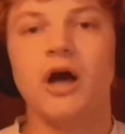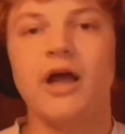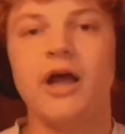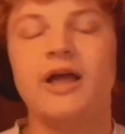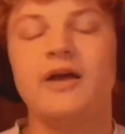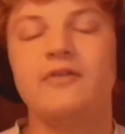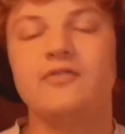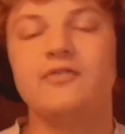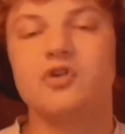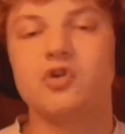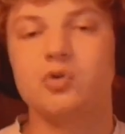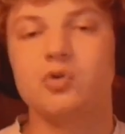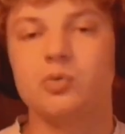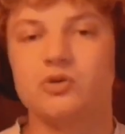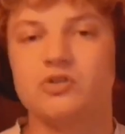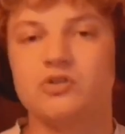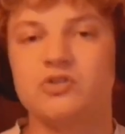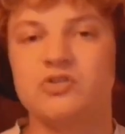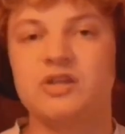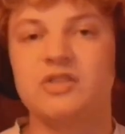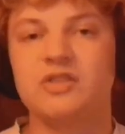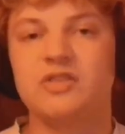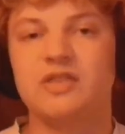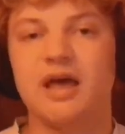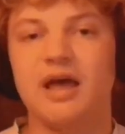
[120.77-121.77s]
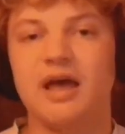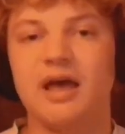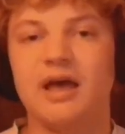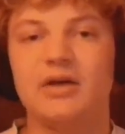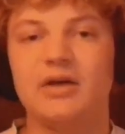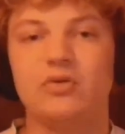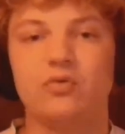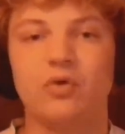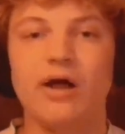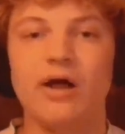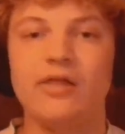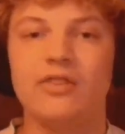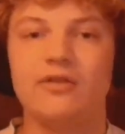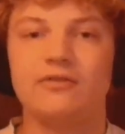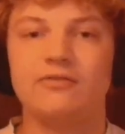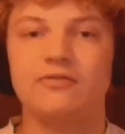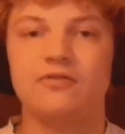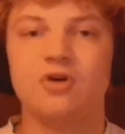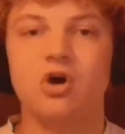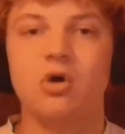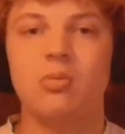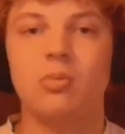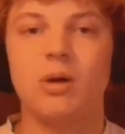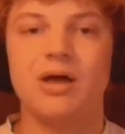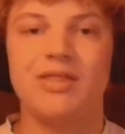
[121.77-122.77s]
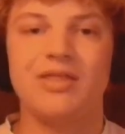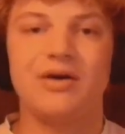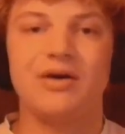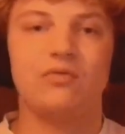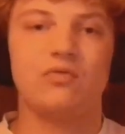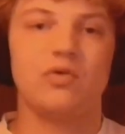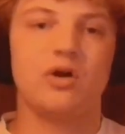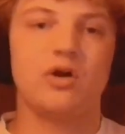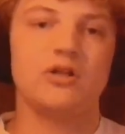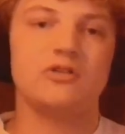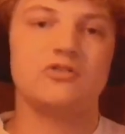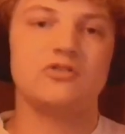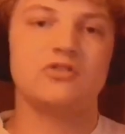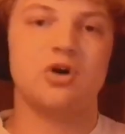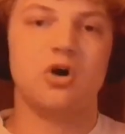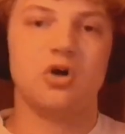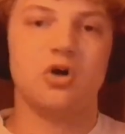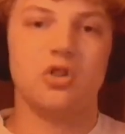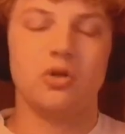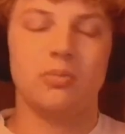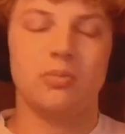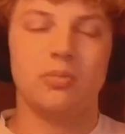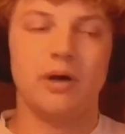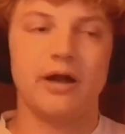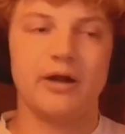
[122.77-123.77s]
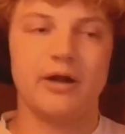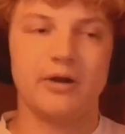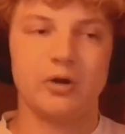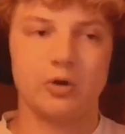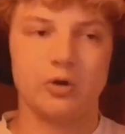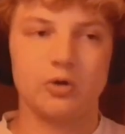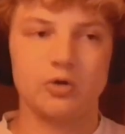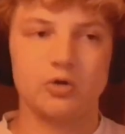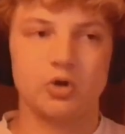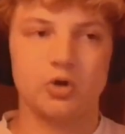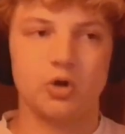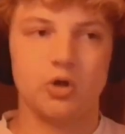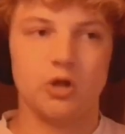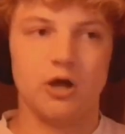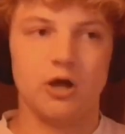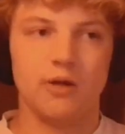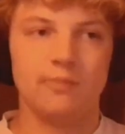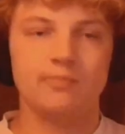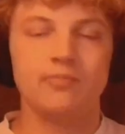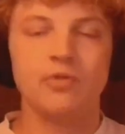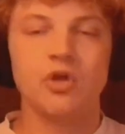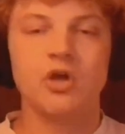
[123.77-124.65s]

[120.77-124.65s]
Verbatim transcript: I have to do is sit there and write the firmware that runs on the microcontroller.